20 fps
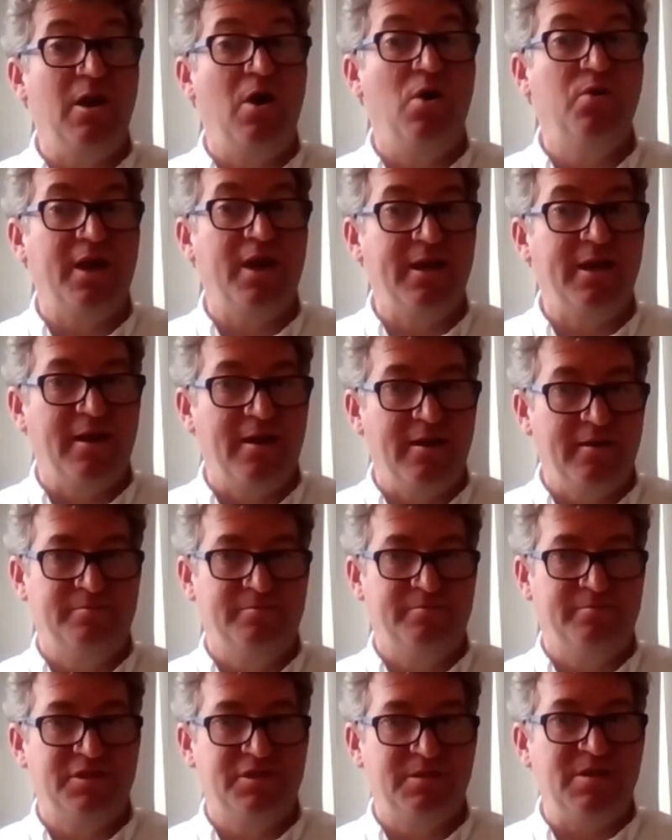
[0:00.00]
okay,
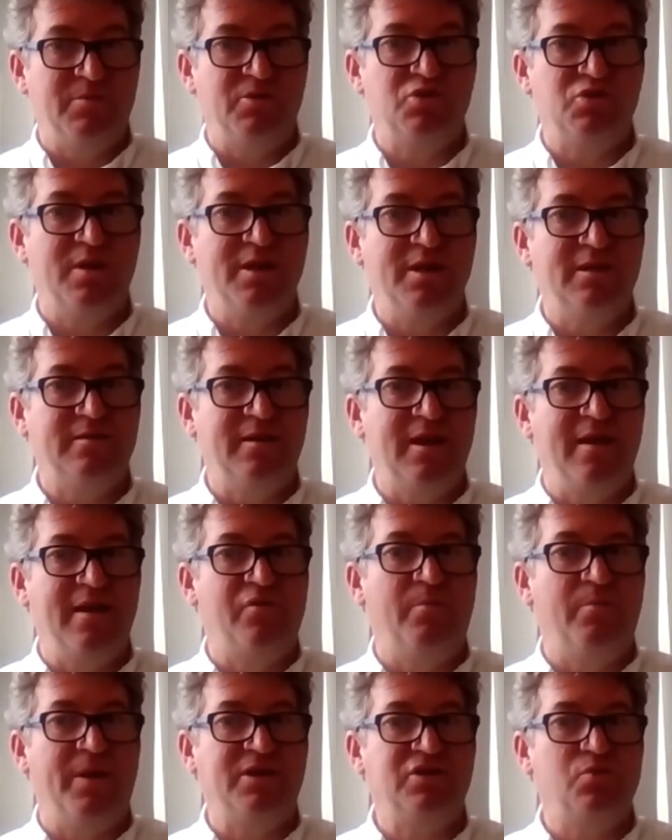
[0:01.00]
September 20th,
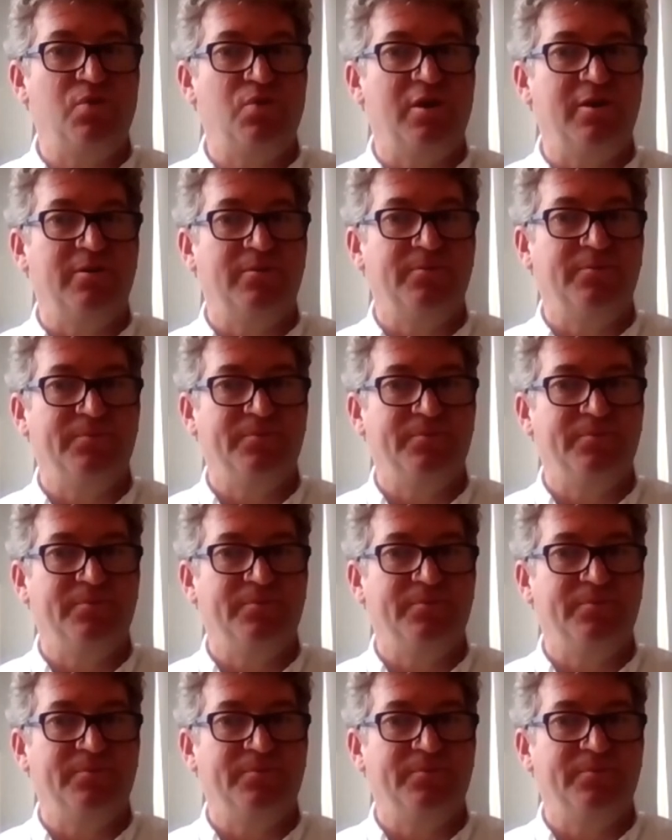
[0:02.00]
everyone back to work?